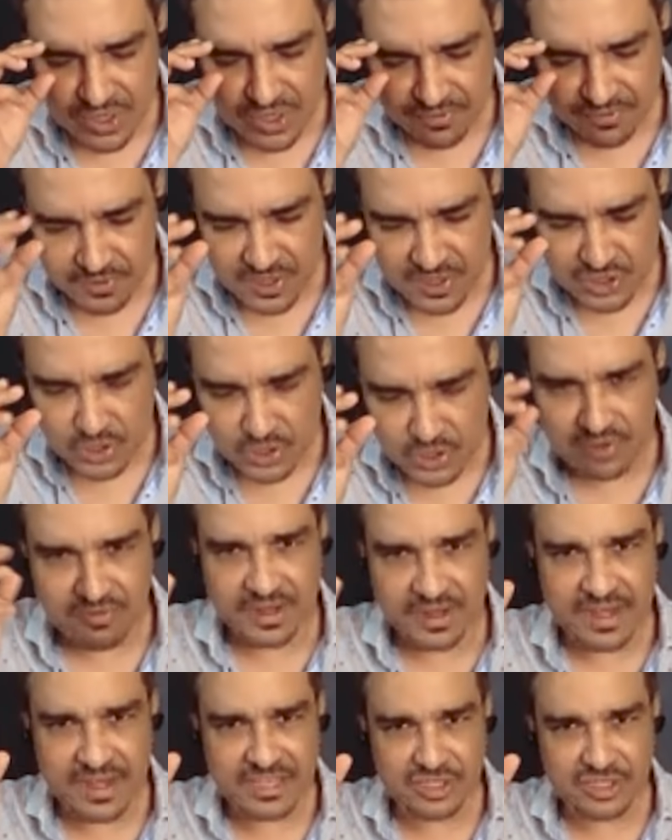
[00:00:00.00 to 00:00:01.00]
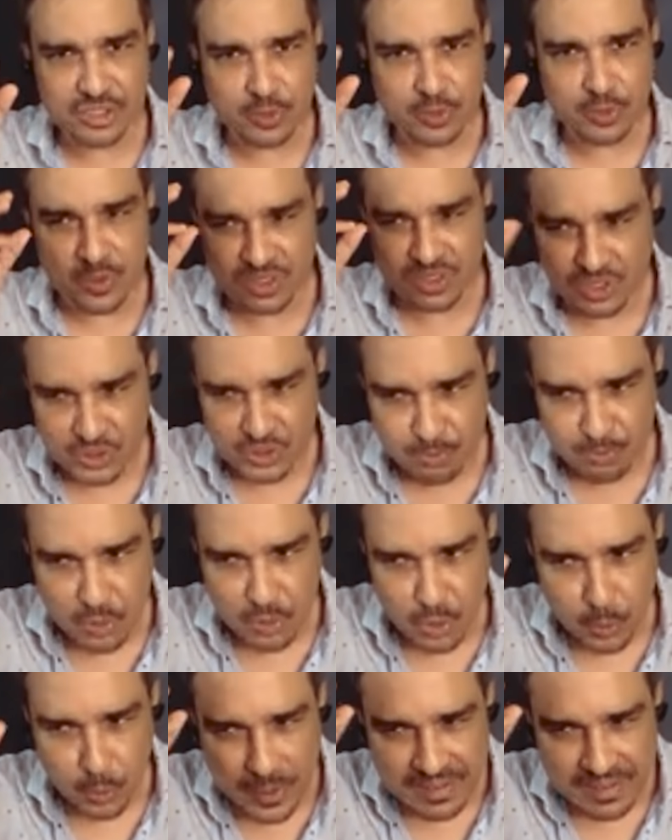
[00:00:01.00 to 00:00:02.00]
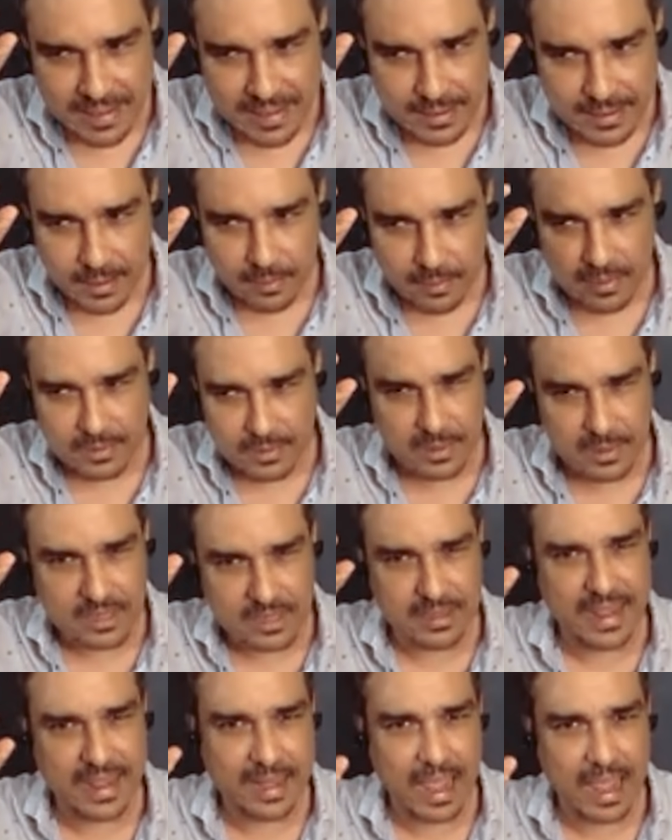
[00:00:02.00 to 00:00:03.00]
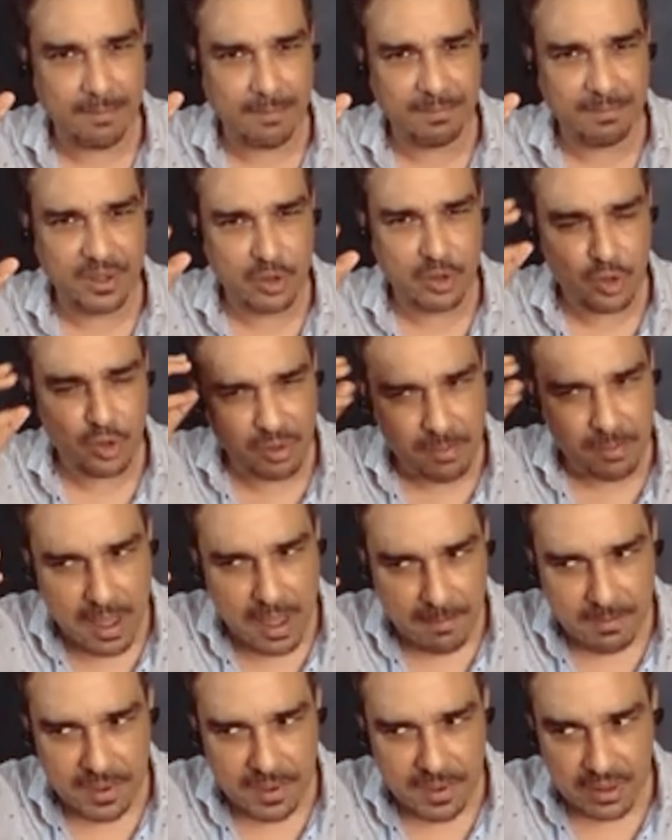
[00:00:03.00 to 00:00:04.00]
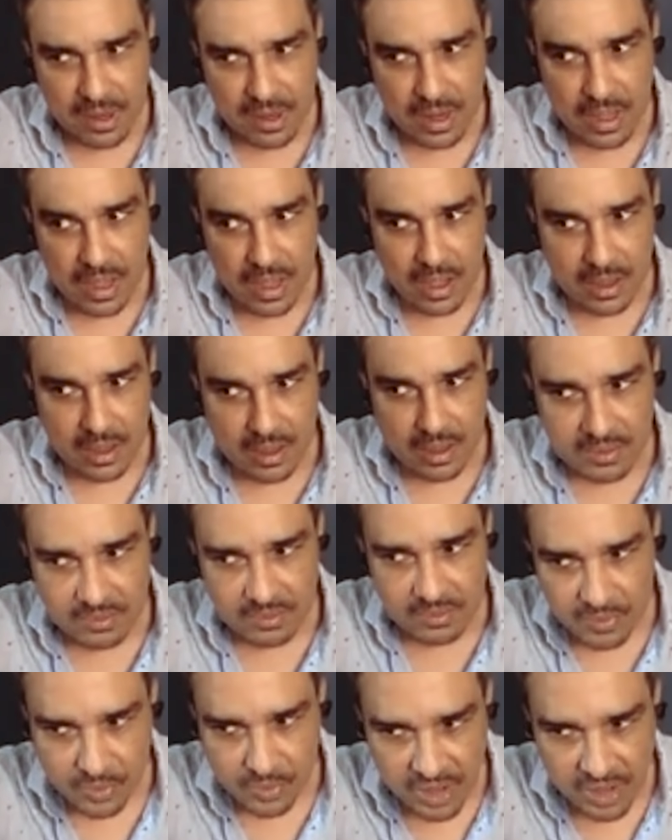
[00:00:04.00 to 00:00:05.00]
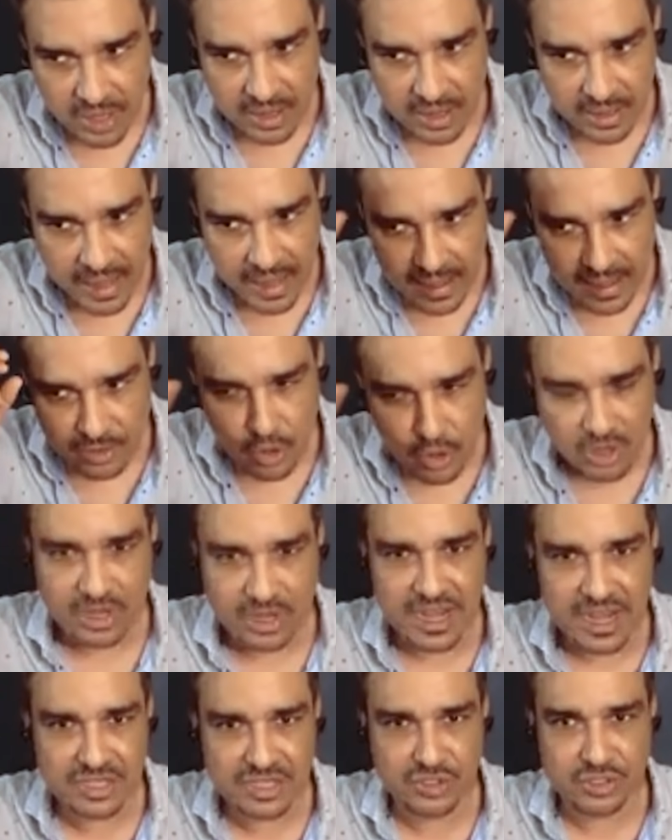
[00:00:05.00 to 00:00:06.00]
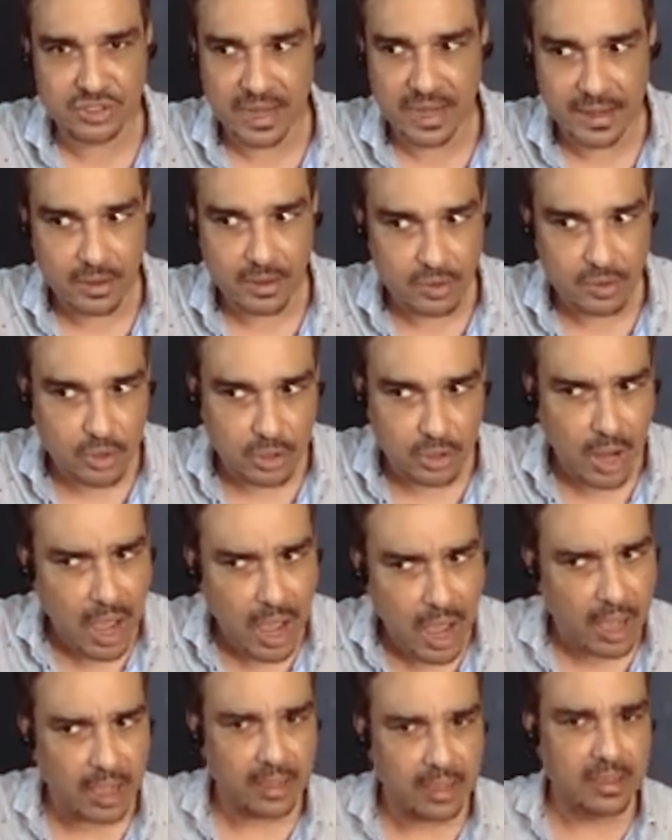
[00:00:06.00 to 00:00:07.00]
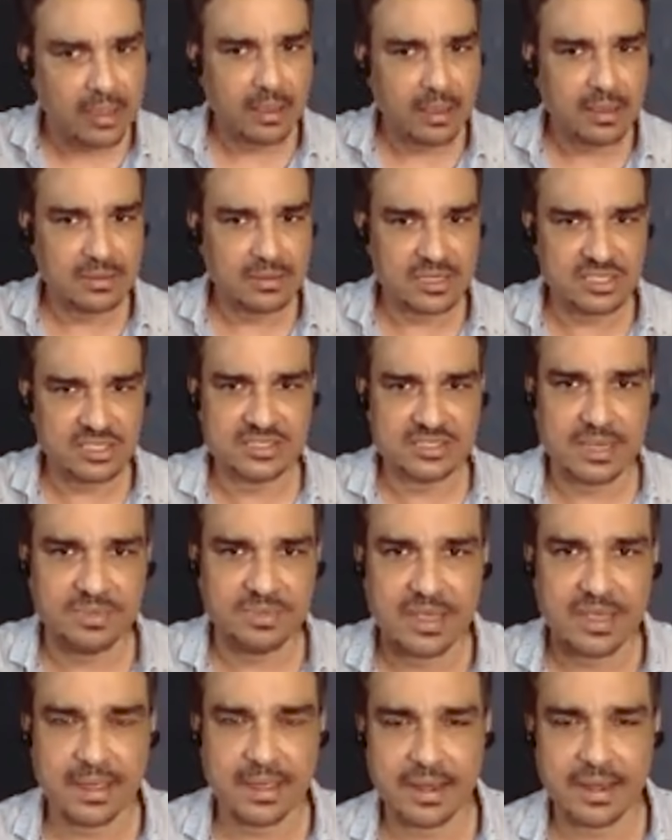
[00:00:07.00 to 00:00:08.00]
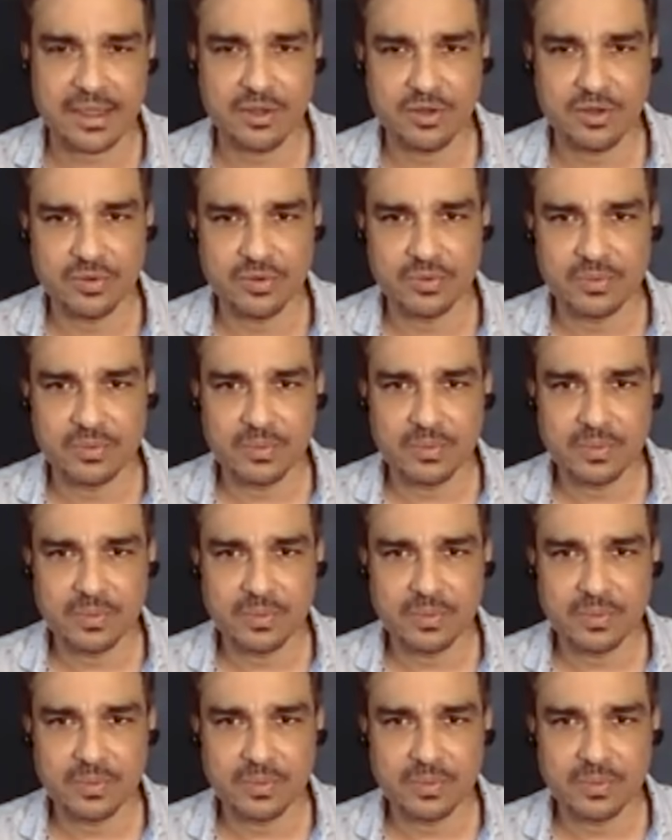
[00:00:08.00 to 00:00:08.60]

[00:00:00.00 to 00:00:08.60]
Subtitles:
was your first sort of connection with the sport? When that did that happen? Do you remember cricket and your connection, and you thought, this is something I like to do?